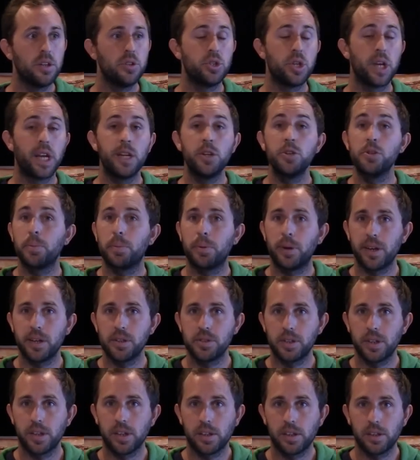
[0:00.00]
change your
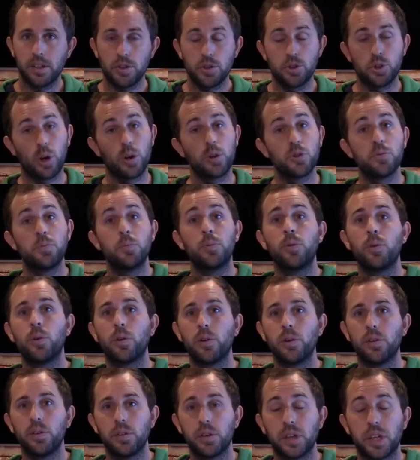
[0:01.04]
pricing, charge
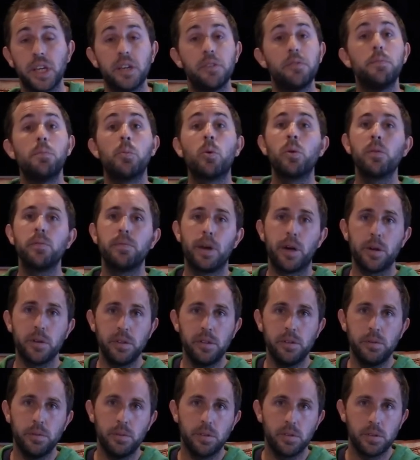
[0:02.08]
more, give more
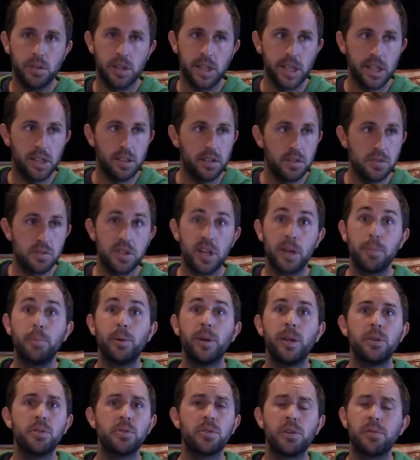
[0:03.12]
value, like
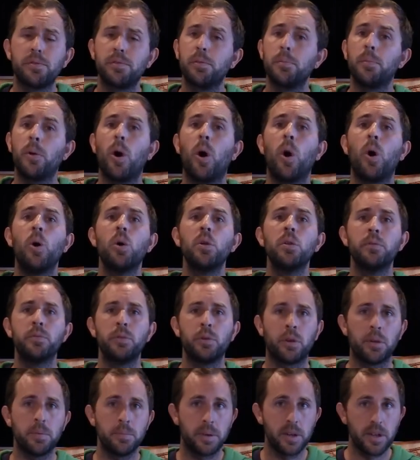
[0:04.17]
separate yourself from all of
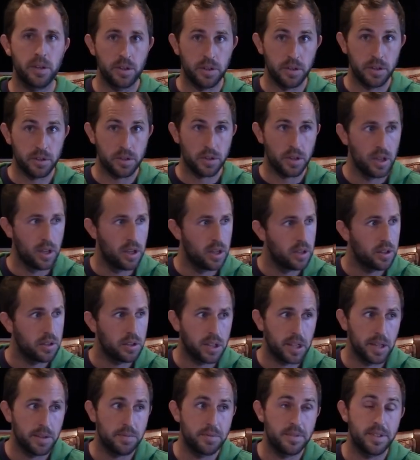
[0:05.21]
your competitors,
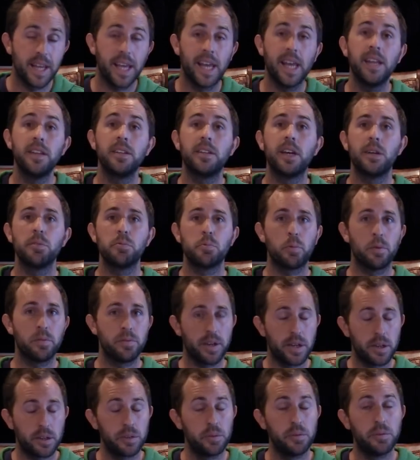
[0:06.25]
give 10 times more
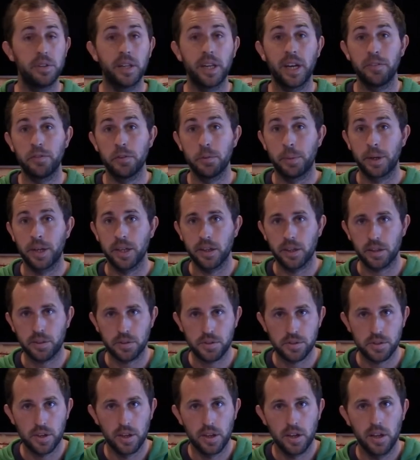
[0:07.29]
value than everybody
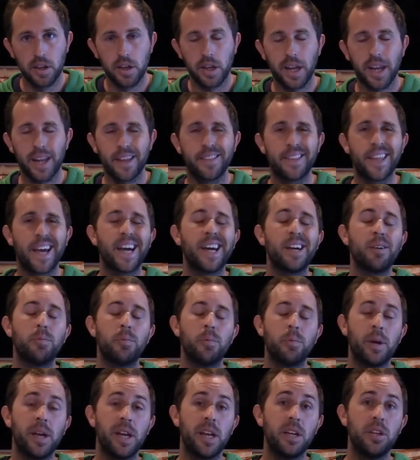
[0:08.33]
else, and that
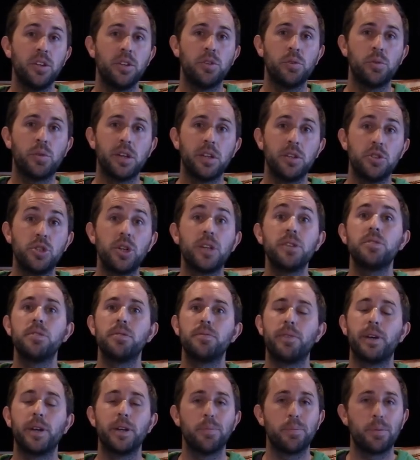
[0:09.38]
way you can
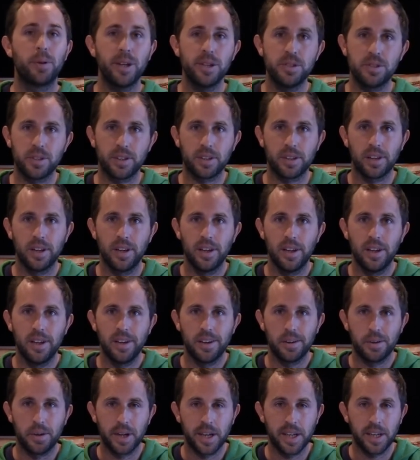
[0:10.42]
justify your pricing,
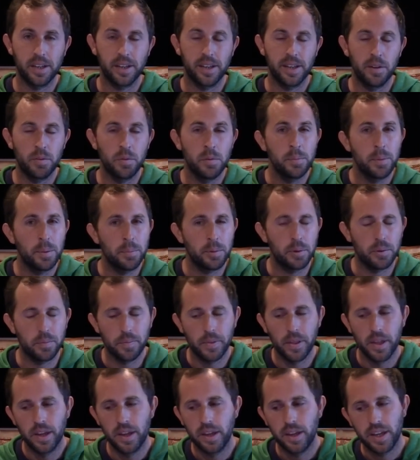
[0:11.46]
right? And
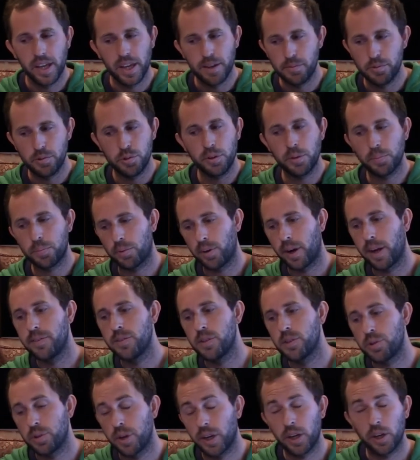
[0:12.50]
remember, if you're doing
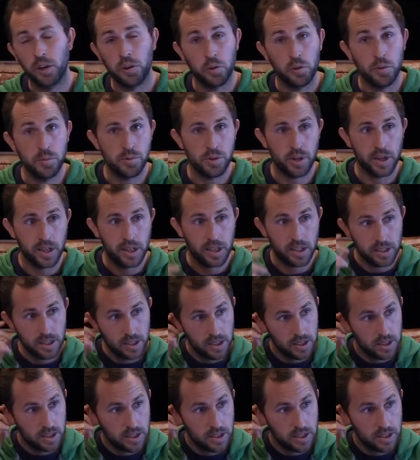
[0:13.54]
private training or group training,